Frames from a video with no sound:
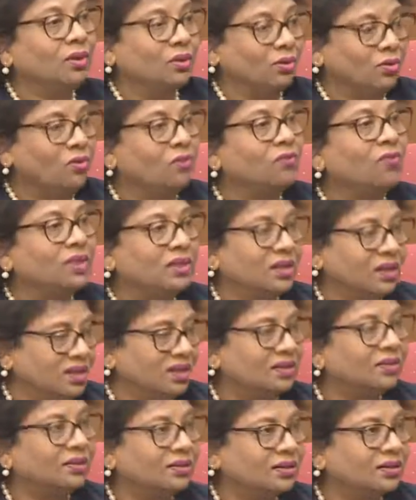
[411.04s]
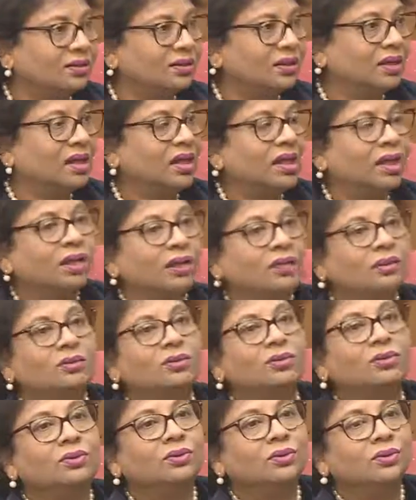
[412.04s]
over the years. Yeah.
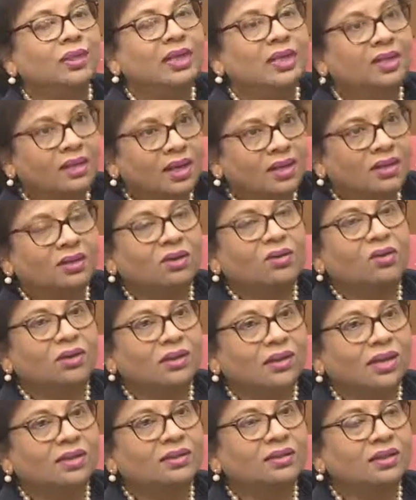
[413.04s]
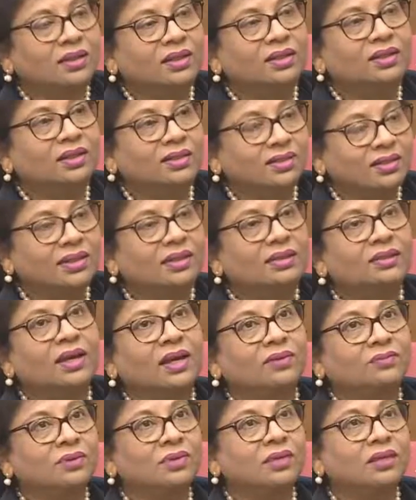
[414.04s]
So in that context, in that sense, I
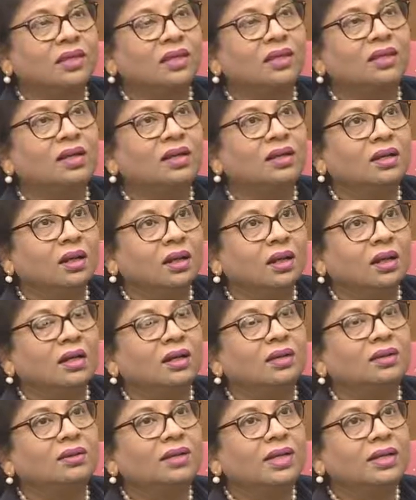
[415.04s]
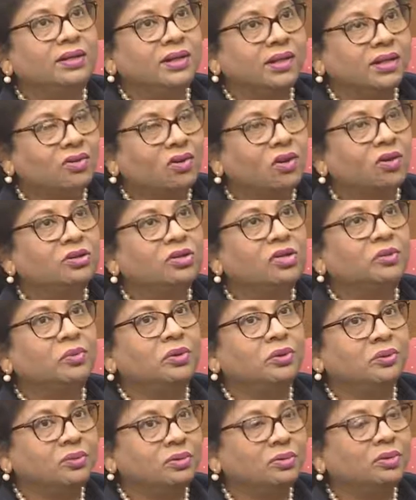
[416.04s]
would say that they did
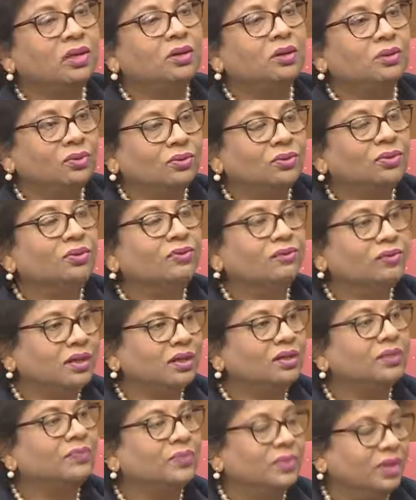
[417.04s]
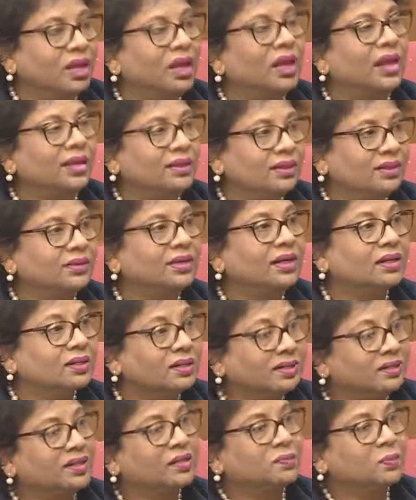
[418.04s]
contribute to the growth of the IT sector
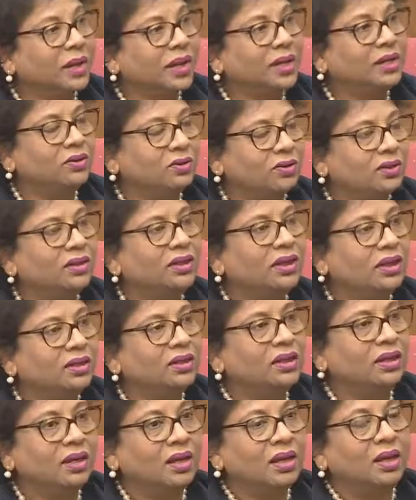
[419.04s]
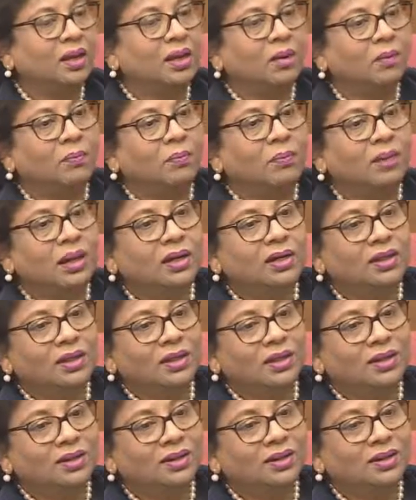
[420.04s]
despite all that. But
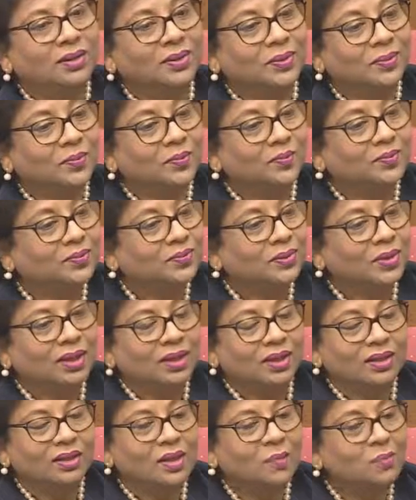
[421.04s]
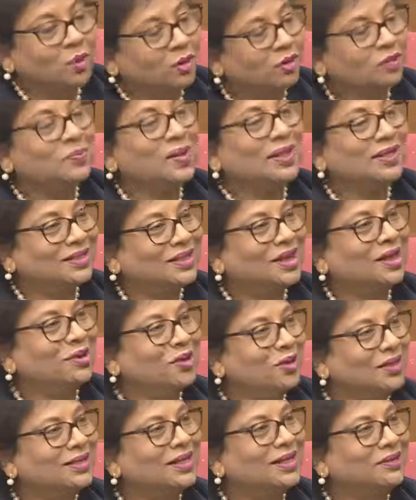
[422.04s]
the prospects are
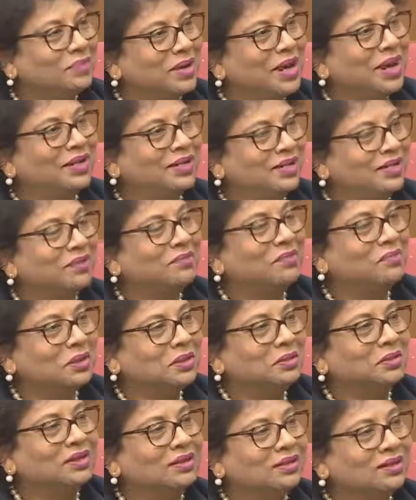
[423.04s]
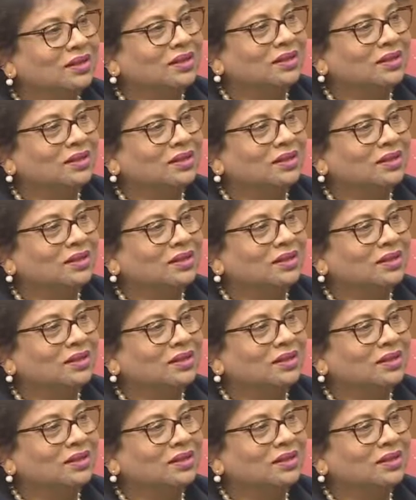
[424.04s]
not that bright because